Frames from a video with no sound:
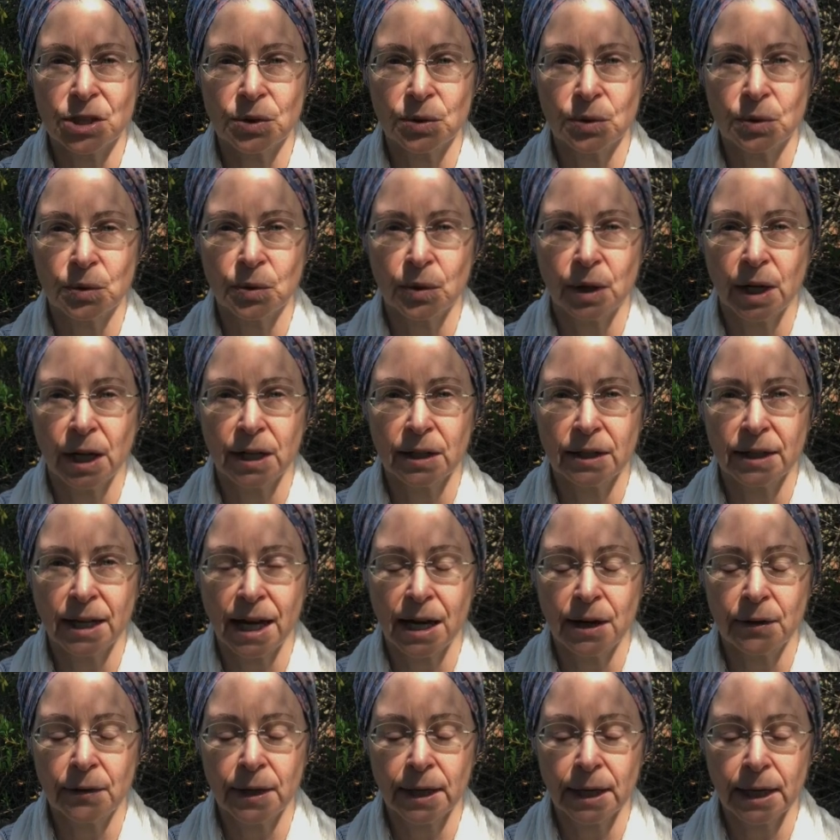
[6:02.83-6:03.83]
to
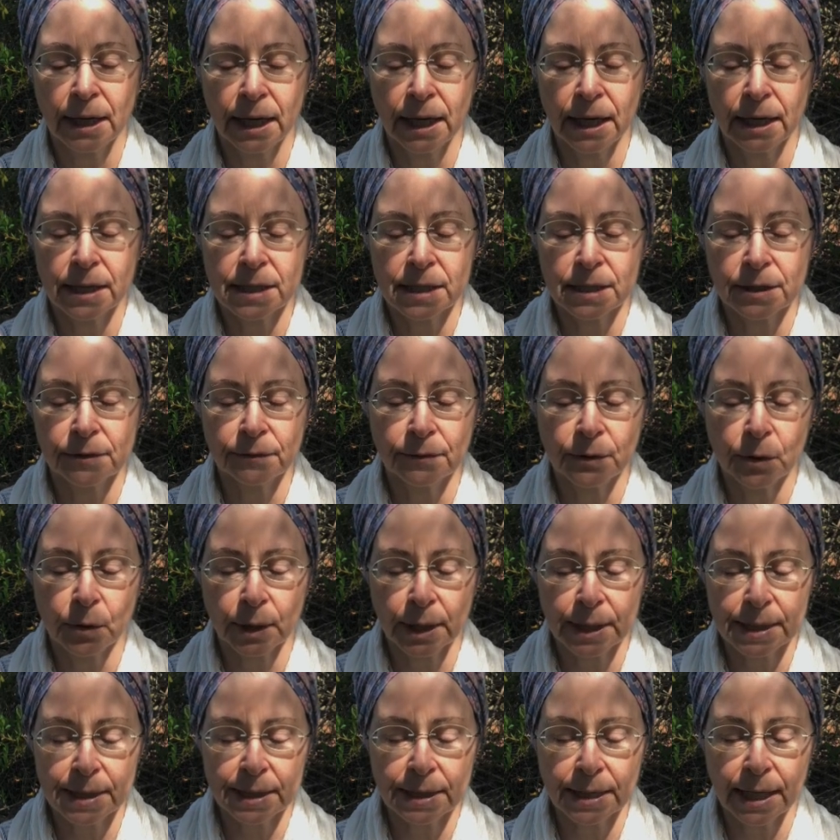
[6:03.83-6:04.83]
allow the gaze to
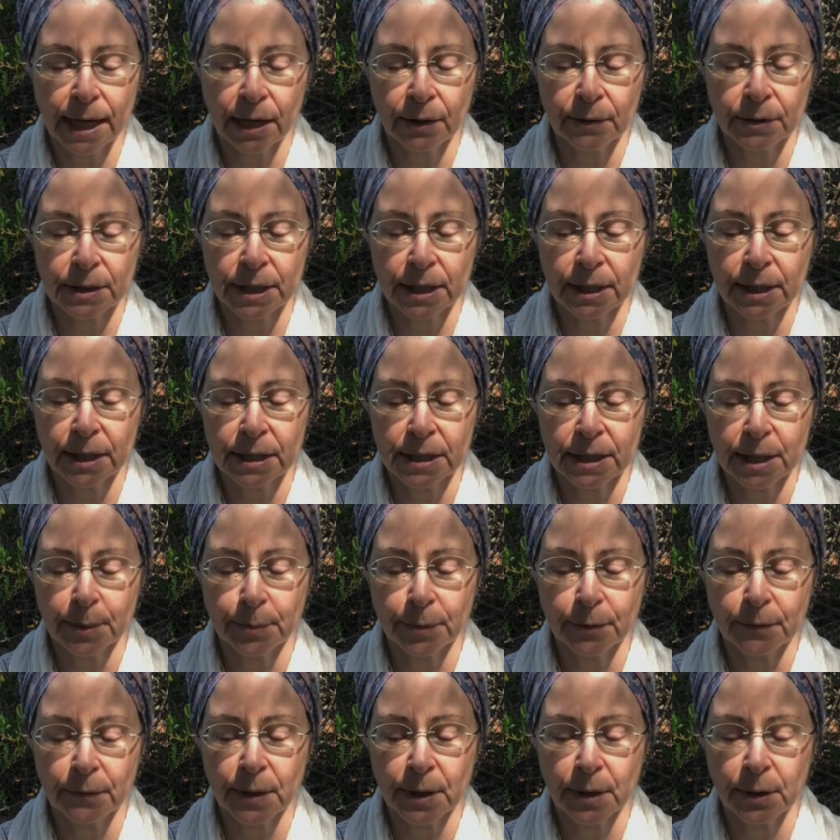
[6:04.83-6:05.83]
focus down to the tip
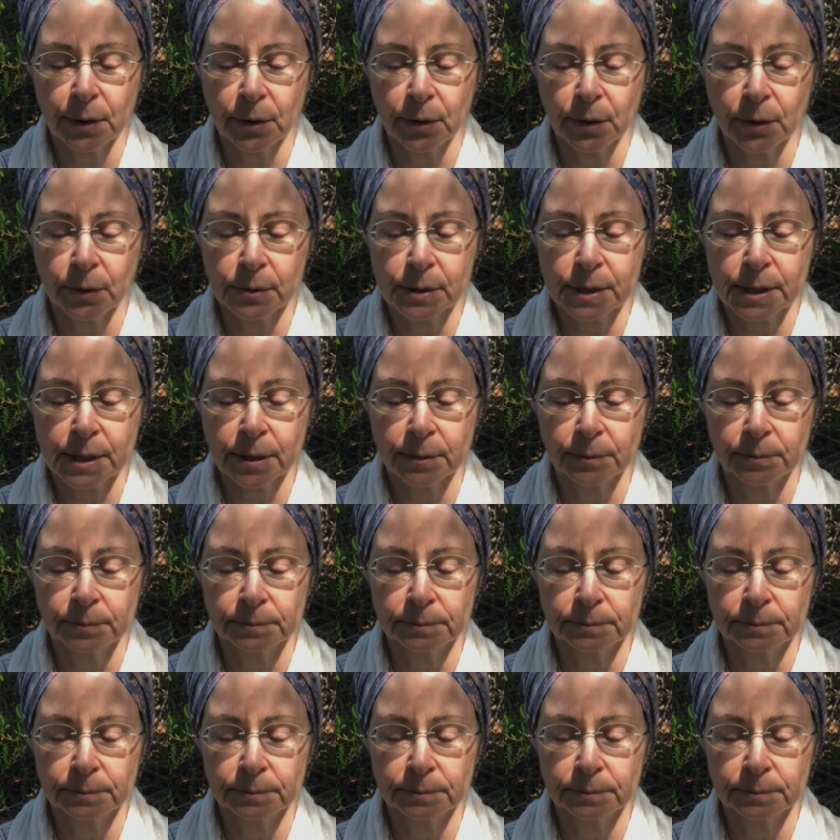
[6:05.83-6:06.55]
of the nose.